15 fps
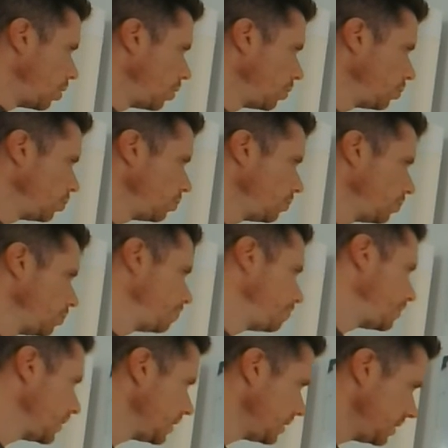
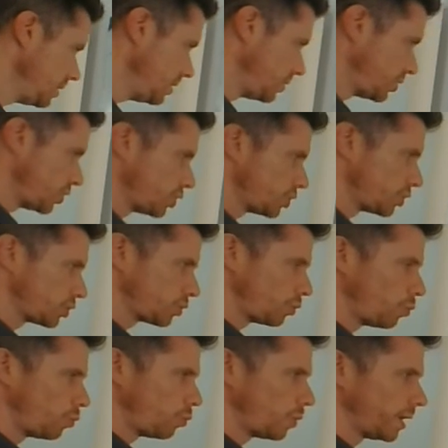OB
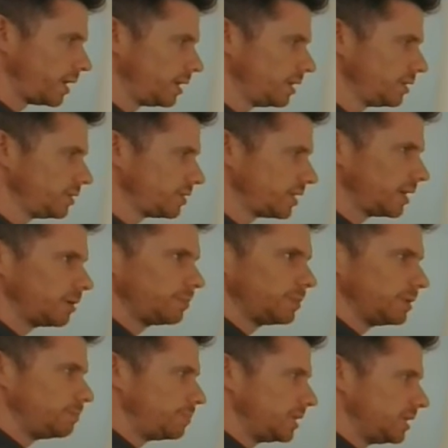squared, so that would
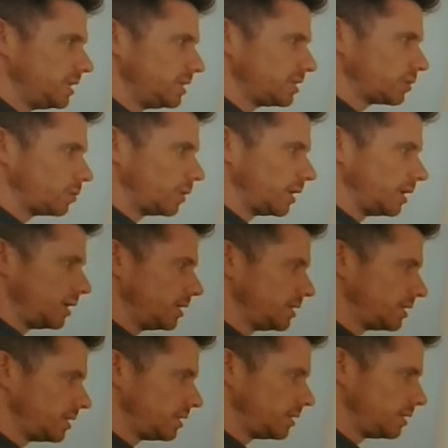be B
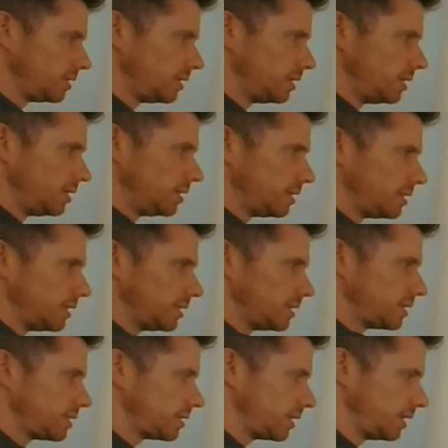squared.
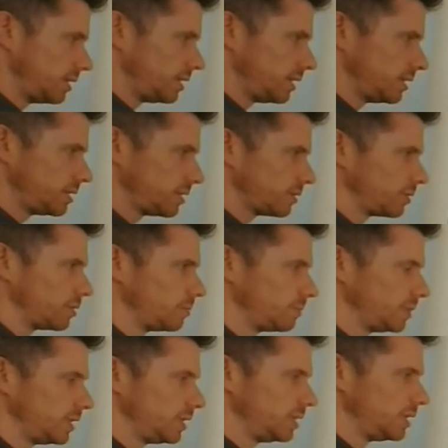This and this are going to
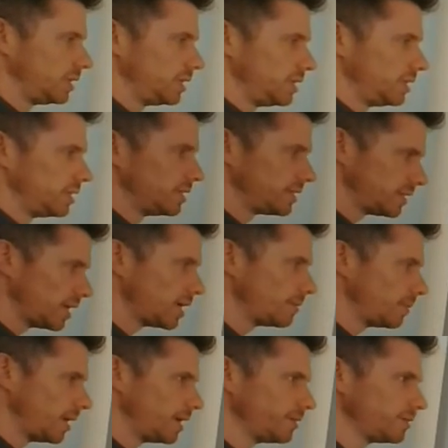be the
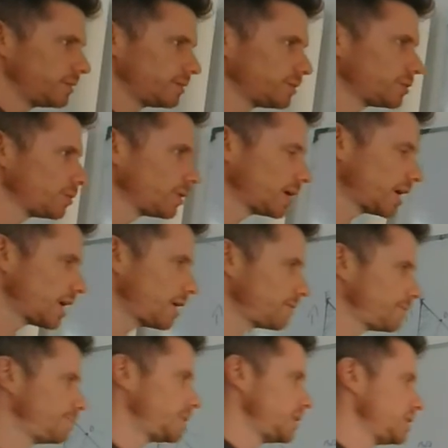same length, so a
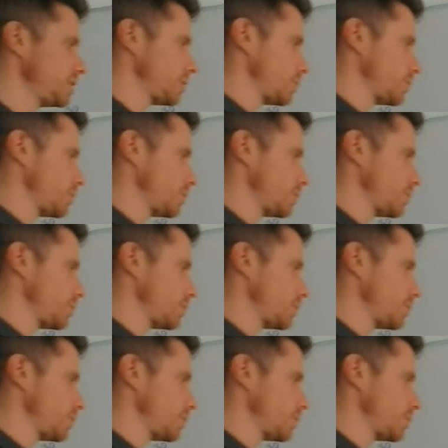half B